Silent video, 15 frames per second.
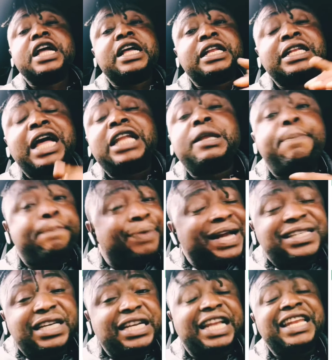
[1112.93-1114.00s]
that the
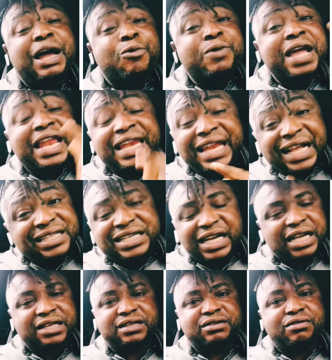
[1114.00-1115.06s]
president that we
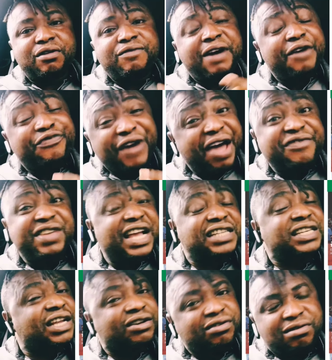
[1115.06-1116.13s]
elected over 5 years
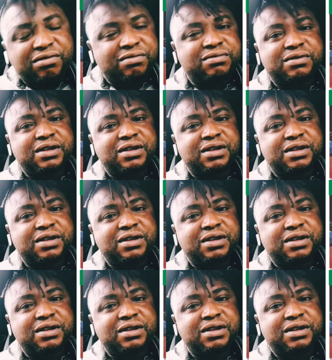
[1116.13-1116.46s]
ago